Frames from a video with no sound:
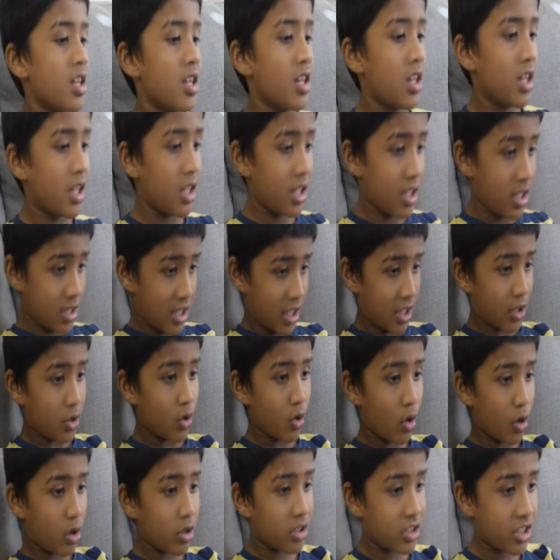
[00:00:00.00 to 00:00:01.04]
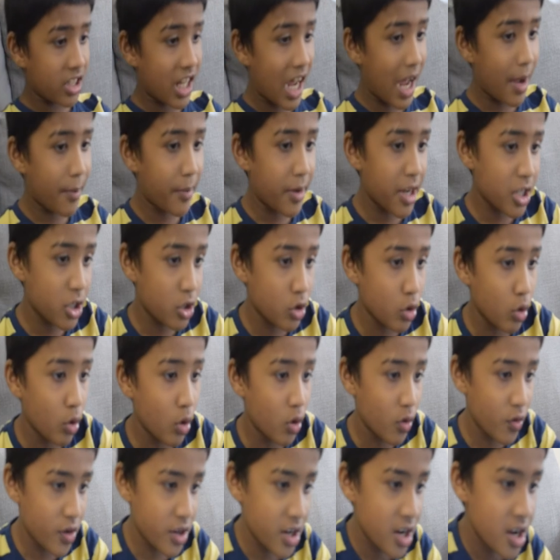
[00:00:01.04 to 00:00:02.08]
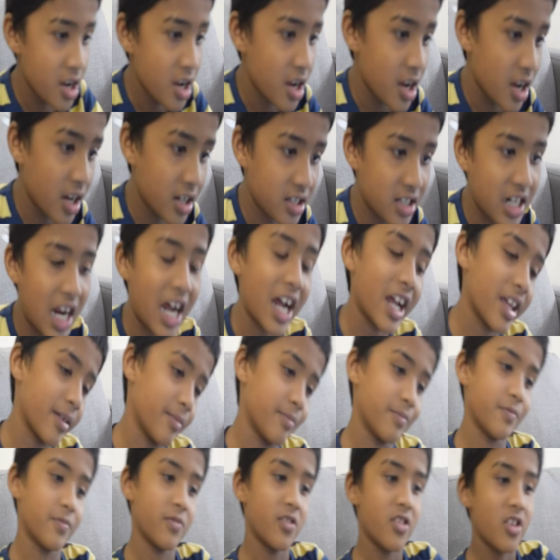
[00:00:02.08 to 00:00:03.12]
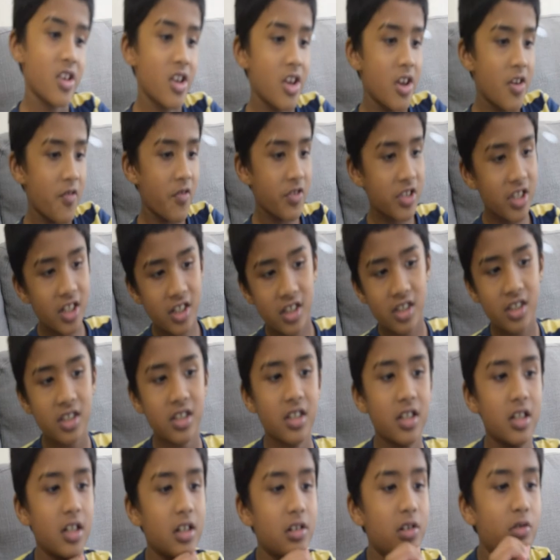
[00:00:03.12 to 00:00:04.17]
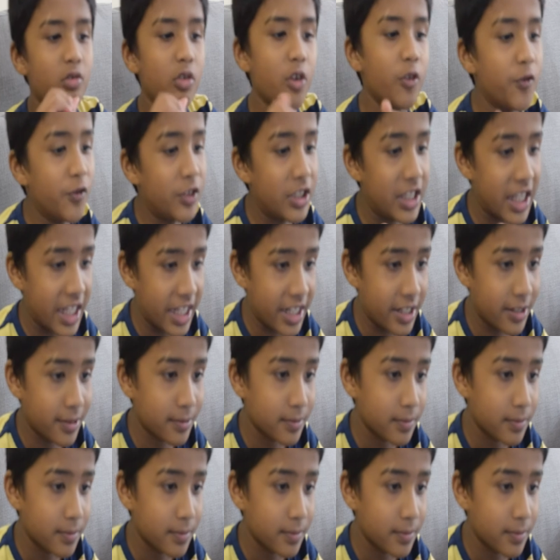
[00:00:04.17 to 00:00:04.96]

that got damaged over time, which is a good thing.